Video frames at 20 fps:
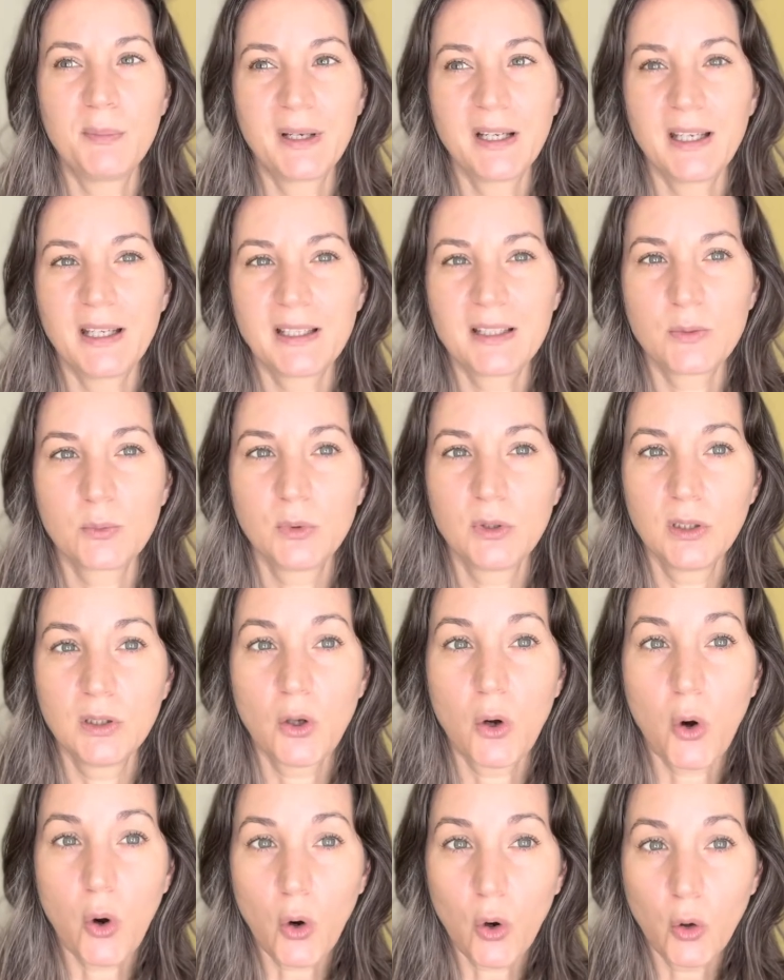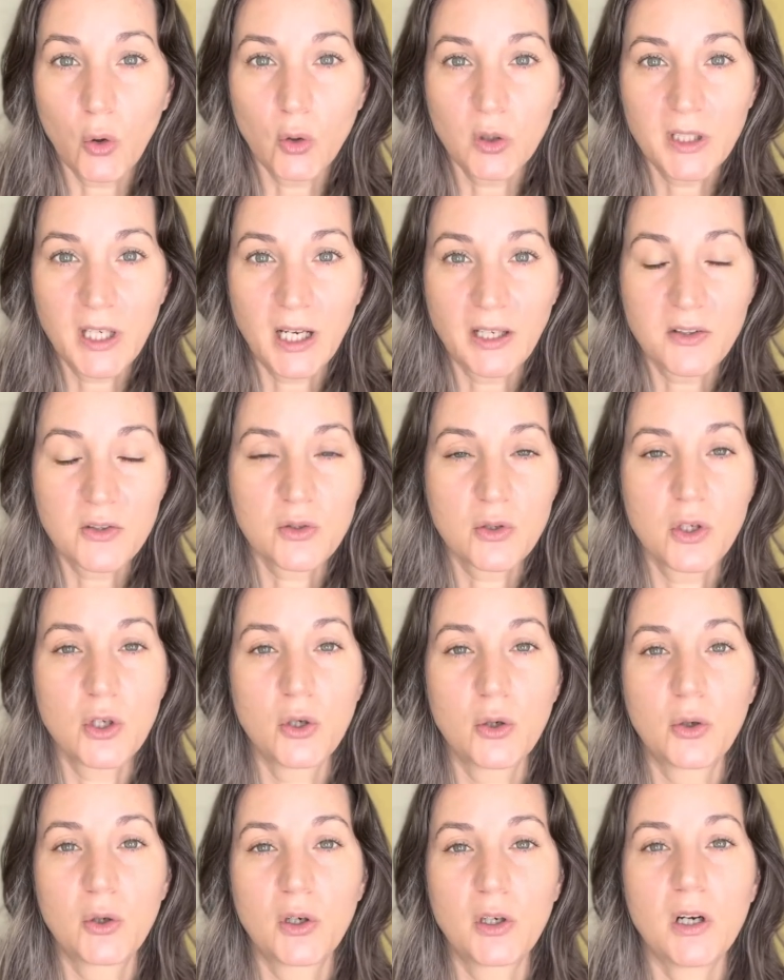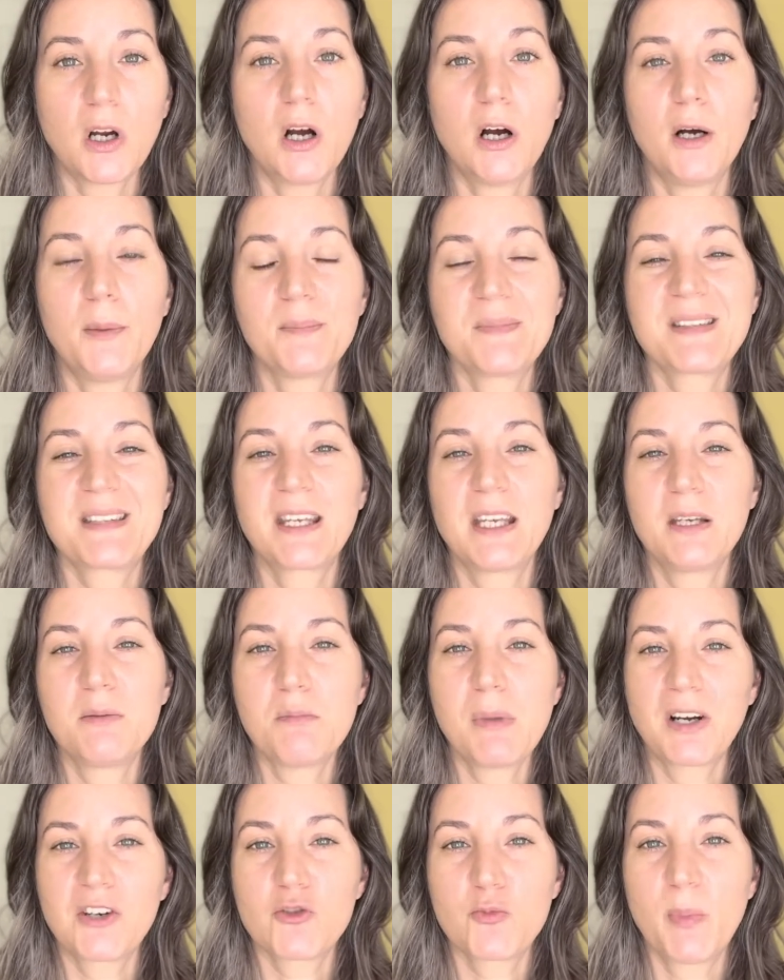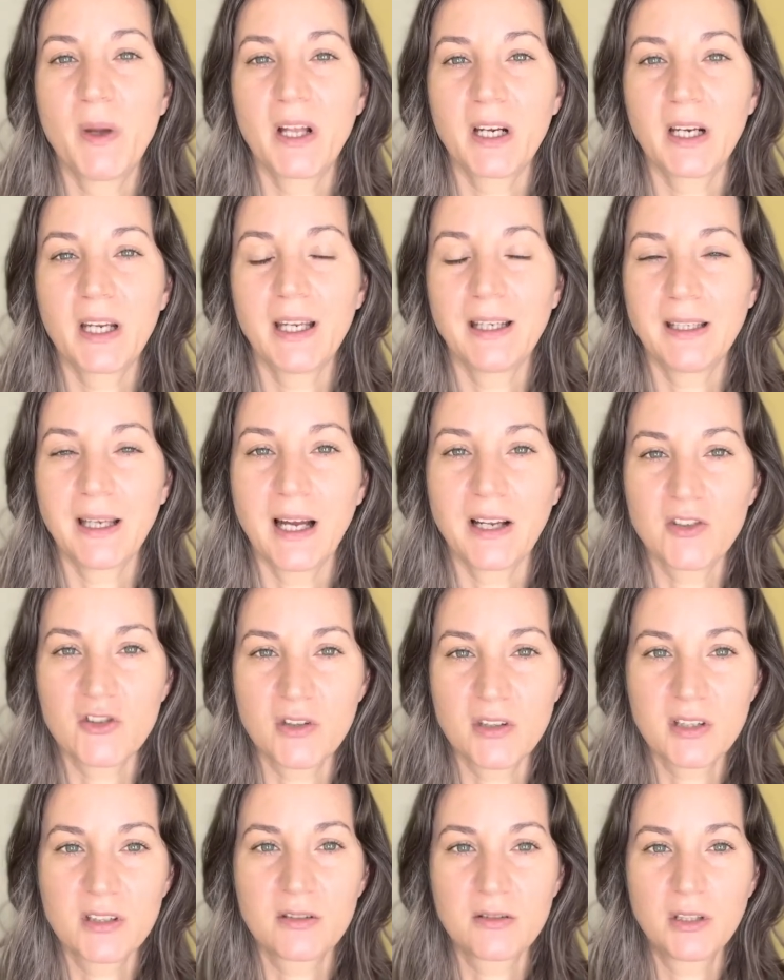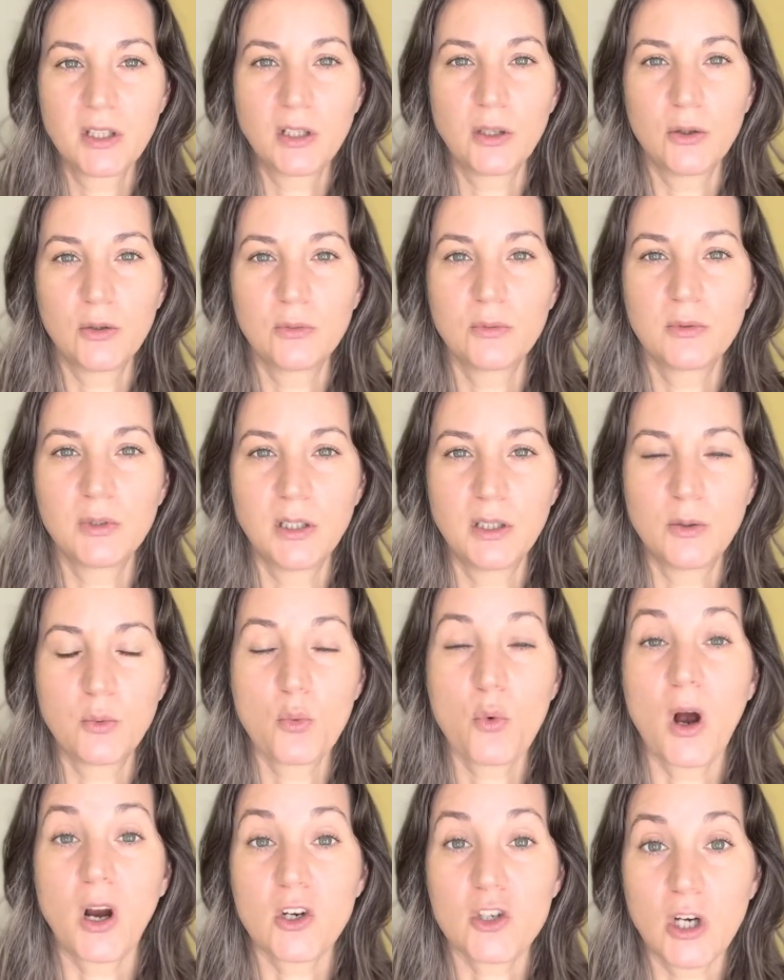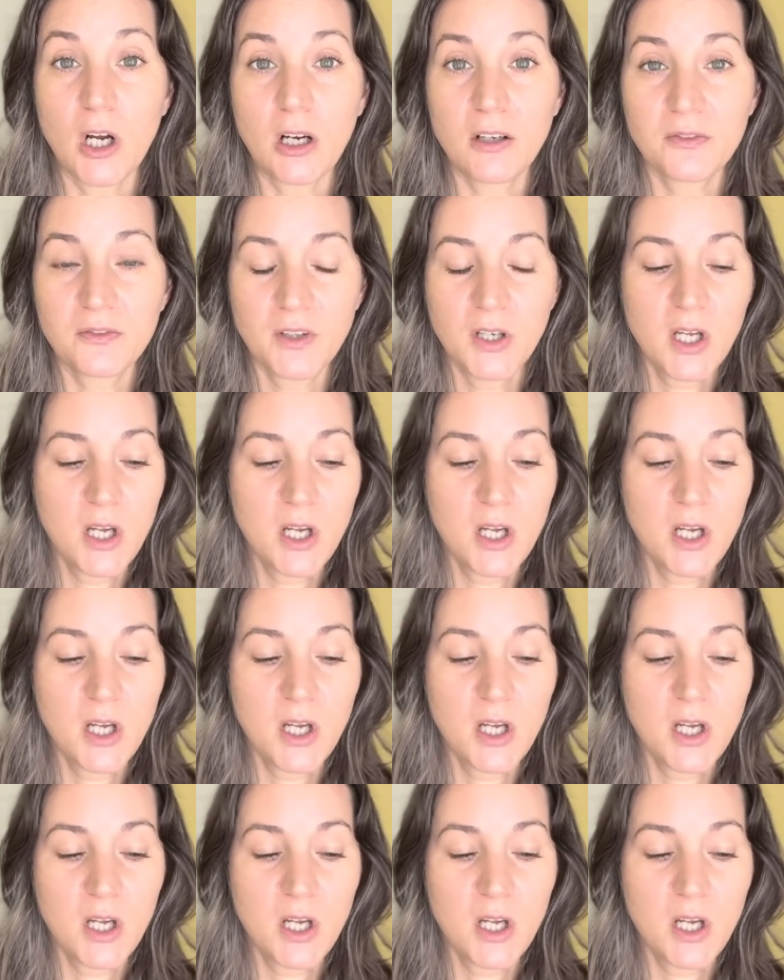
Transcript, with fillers: it will hold on to your skin much better and not just, you know, wash off.